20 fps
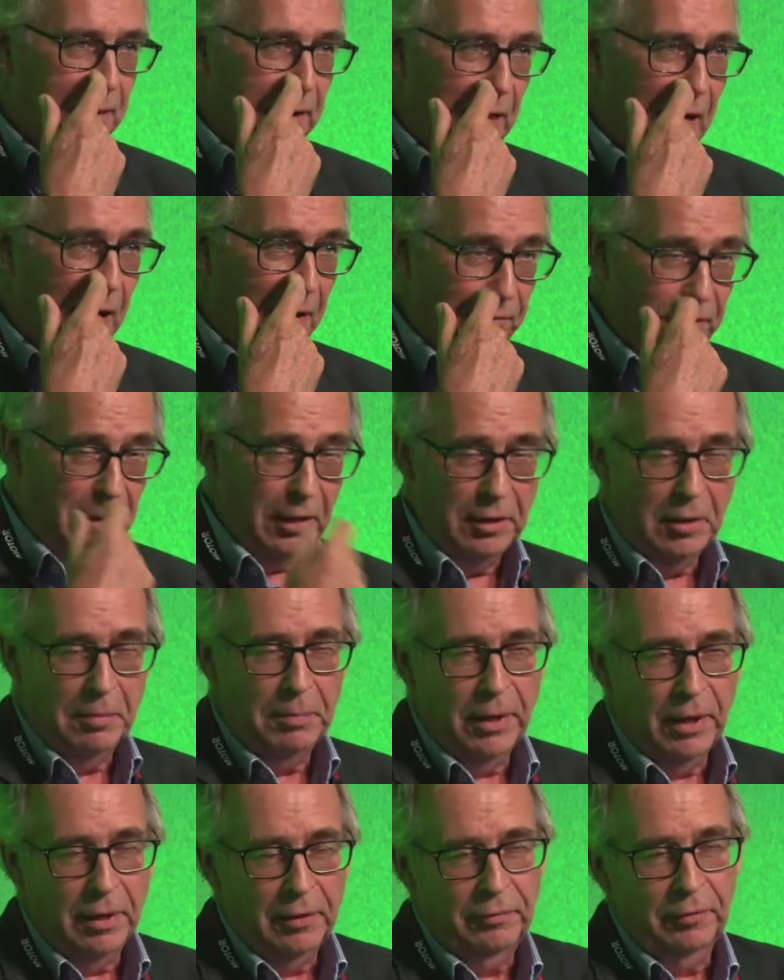they have done
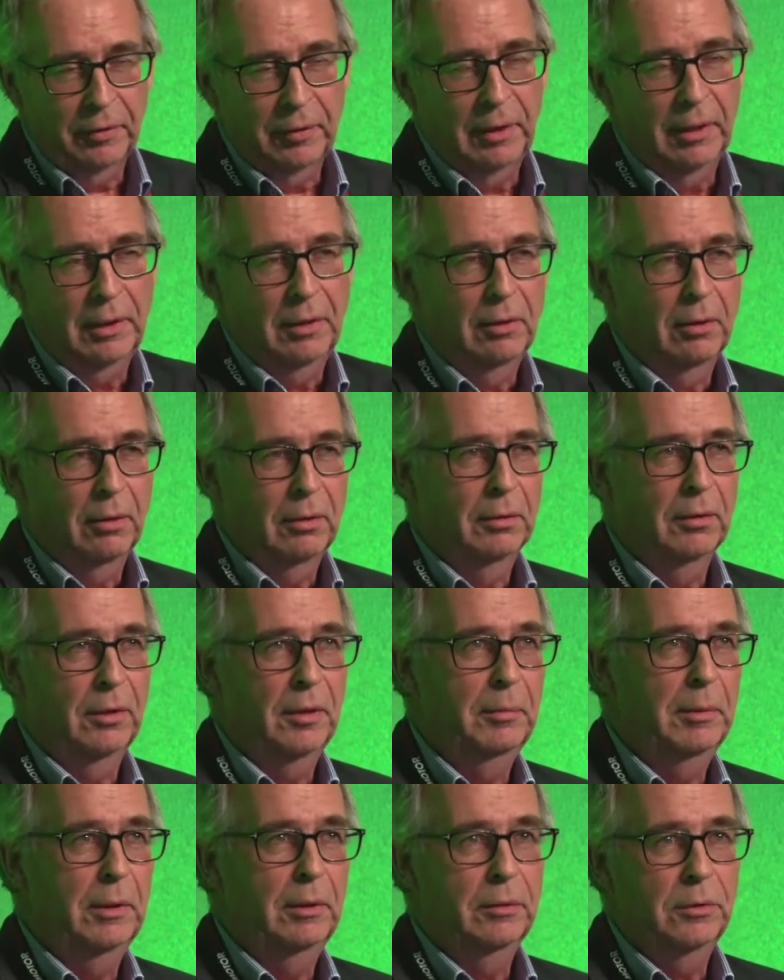it perfectly or
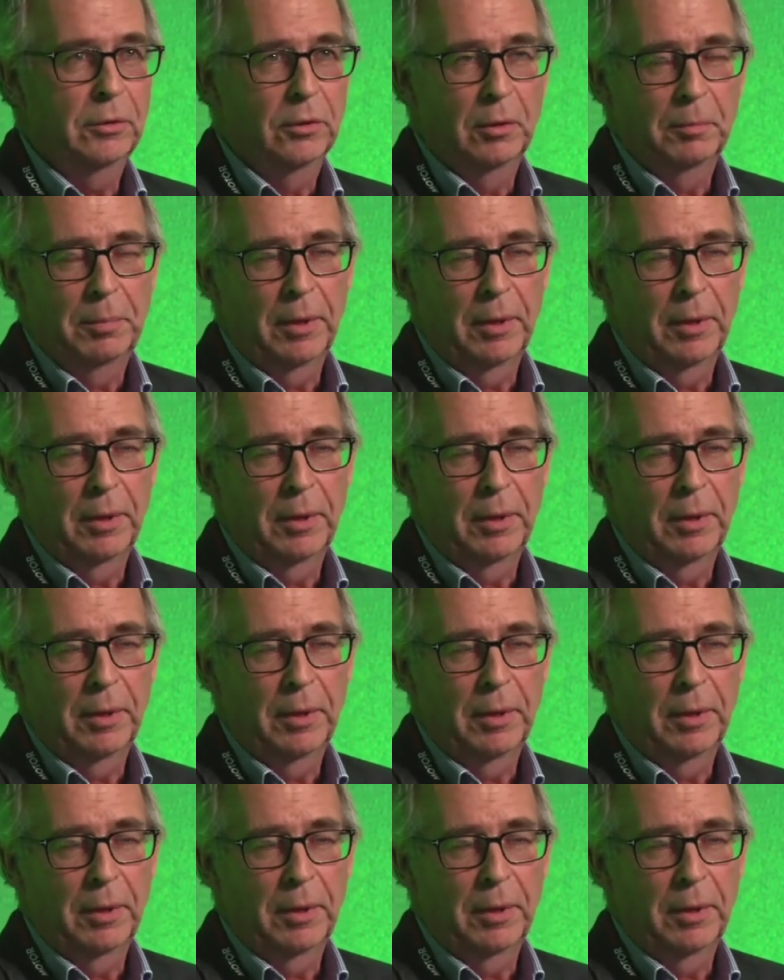they will do